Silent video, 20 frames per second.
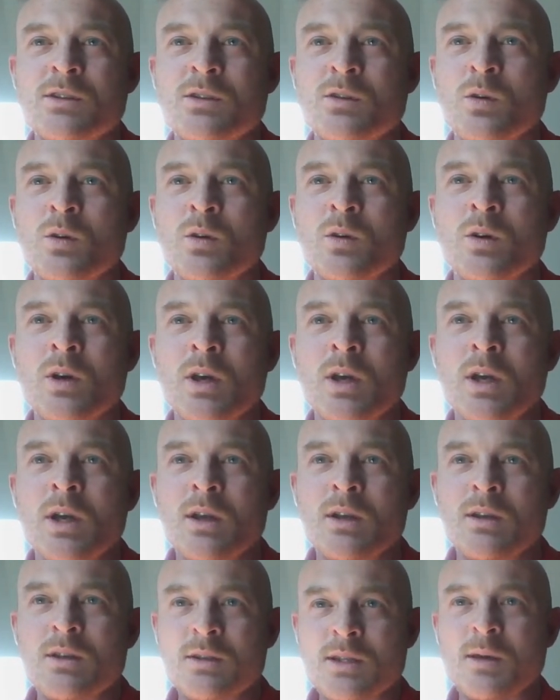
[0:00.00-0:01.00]
So
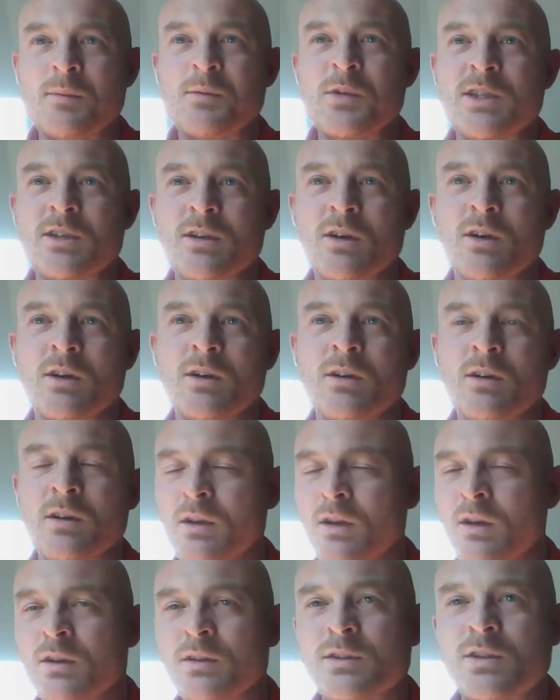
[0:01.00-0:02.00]
semicircle
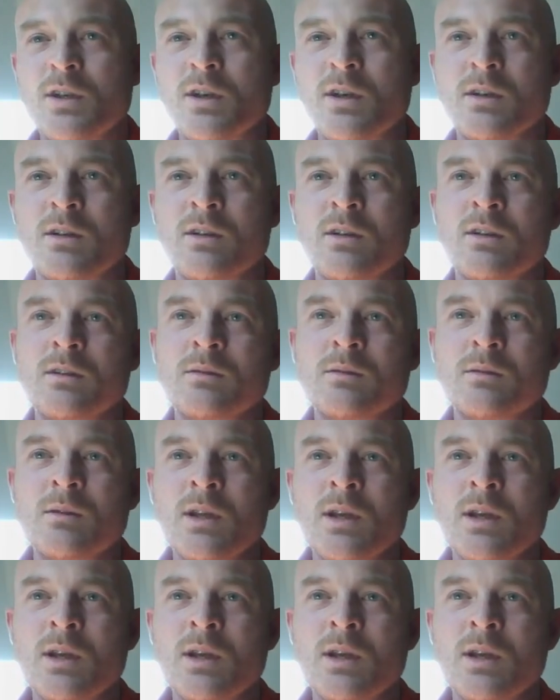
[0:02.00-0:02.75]
or circle